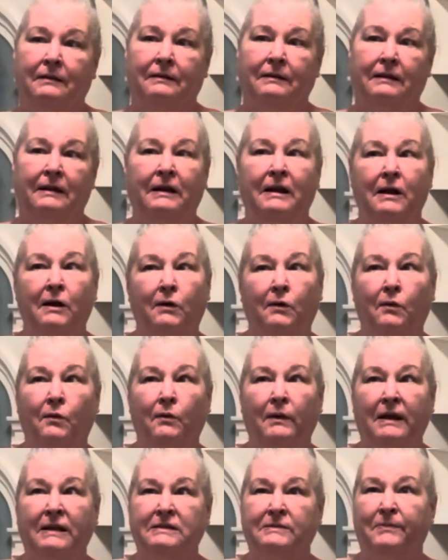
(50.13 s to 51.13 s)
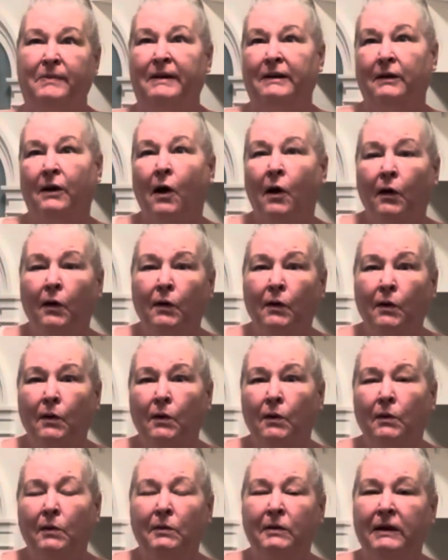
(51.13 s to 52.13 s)
it's been
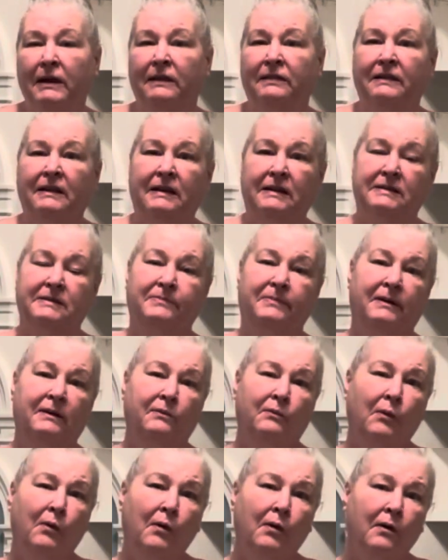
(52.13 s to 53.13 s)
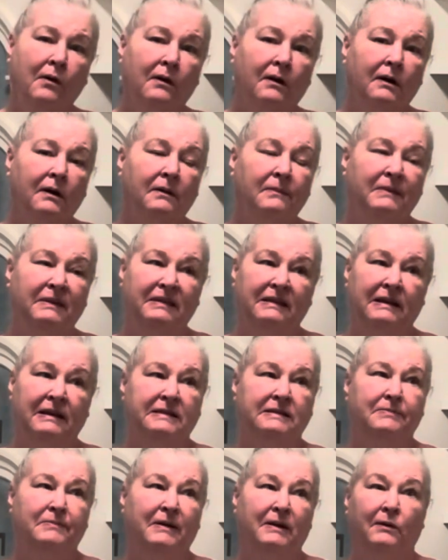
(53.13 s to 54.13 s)
cold and then it's been warm and then
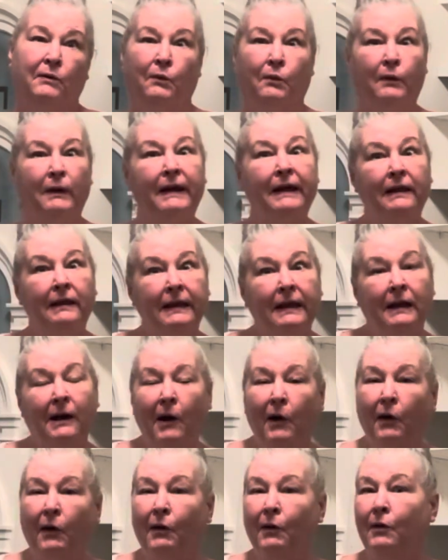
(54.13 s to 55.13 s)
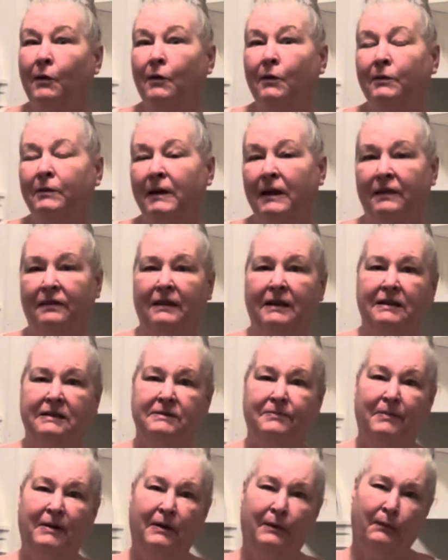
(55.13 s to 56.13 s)
it's been really cold and then it's
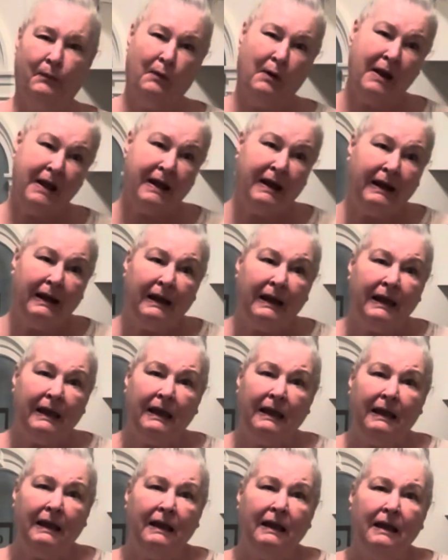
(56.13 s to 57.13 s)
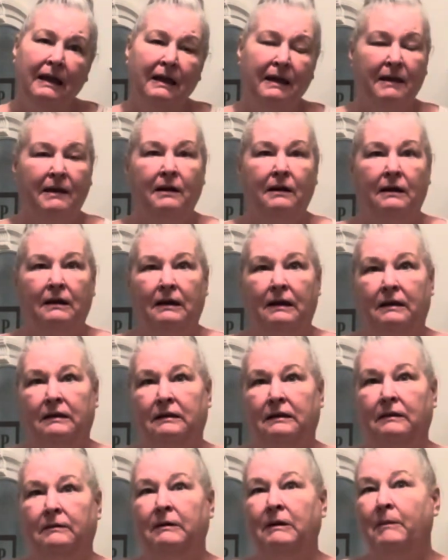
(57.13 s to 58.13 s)
been rainy.
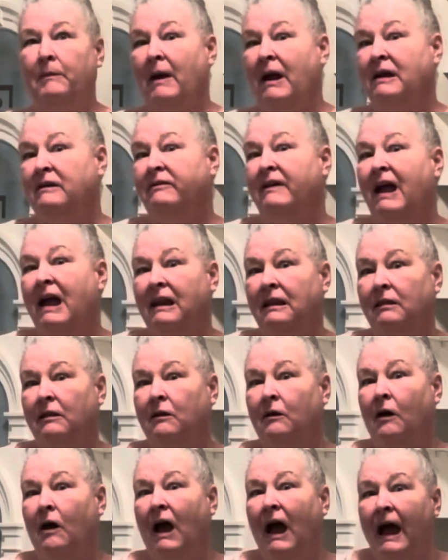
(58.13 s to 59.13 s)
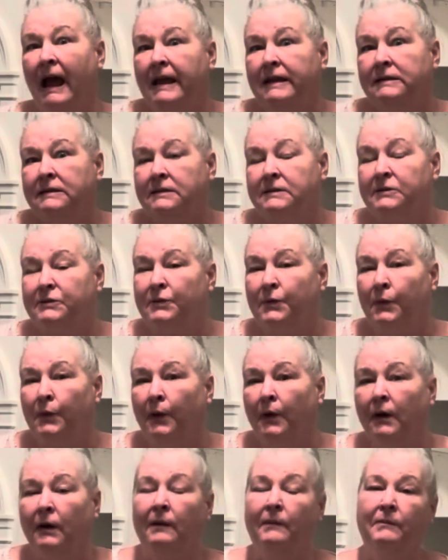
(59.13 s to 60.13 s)
You might have had a little ice
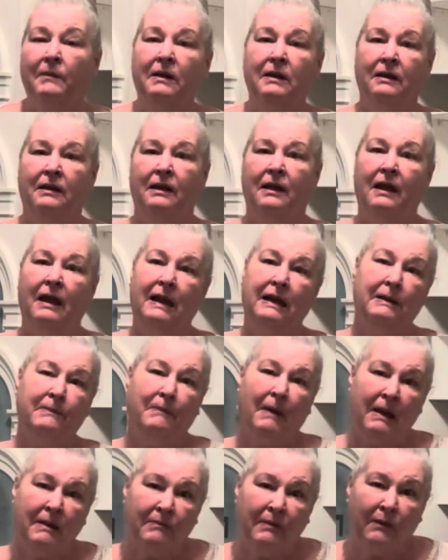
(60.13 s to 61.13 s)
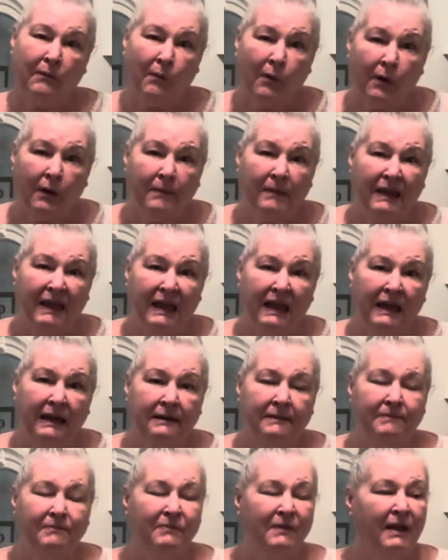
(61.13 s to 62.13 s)
storm and it might be warm
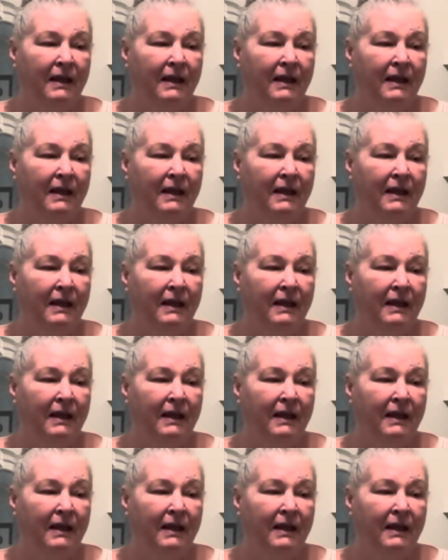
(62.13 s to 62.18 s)
again.